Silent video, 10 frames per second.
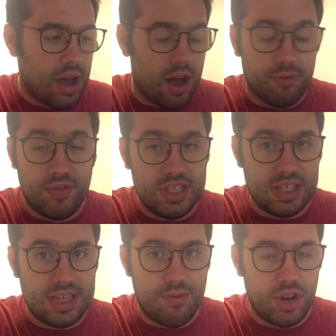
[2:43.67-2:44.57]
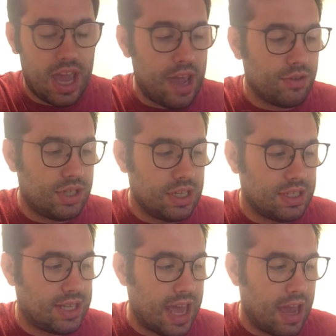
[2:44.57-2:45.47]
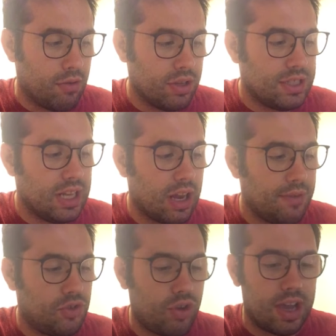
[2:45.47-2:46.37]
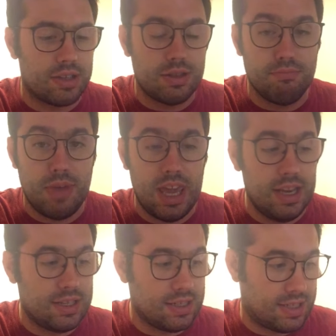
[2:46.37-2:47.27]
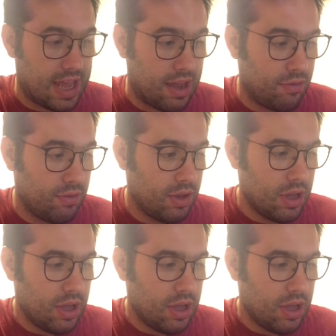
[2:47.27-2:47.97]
I'll visit every house in town until I've tracked the maiden down."